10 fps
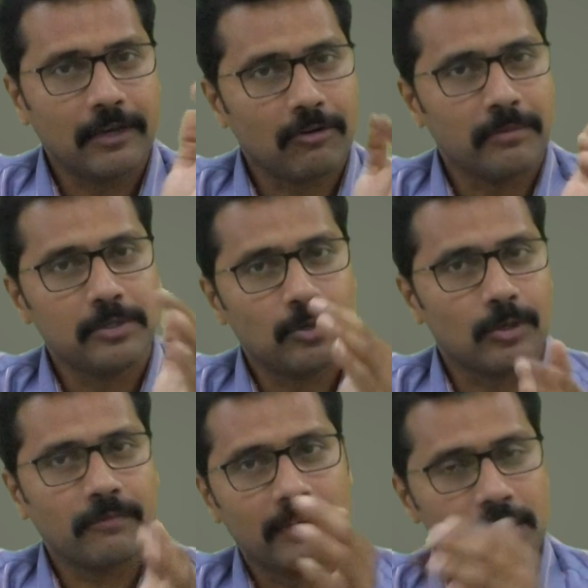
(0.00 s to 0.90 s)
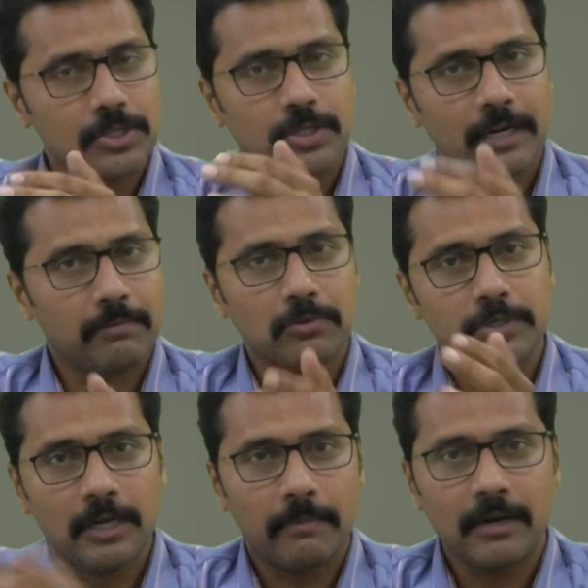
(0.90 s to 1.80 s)
economy, geography, history, and
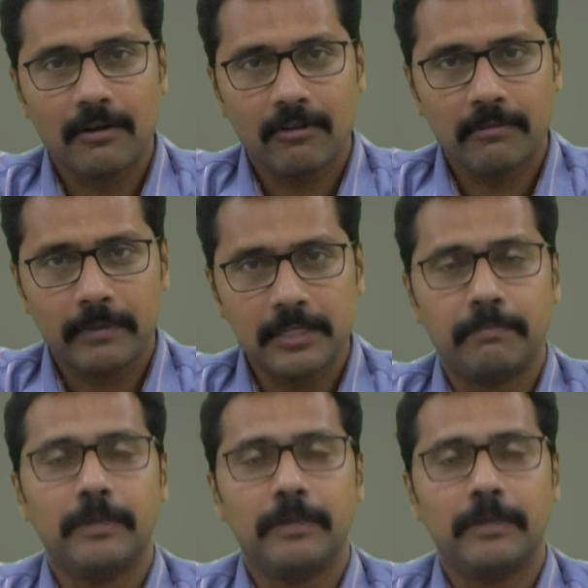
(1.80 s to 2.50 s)
post-independent developments.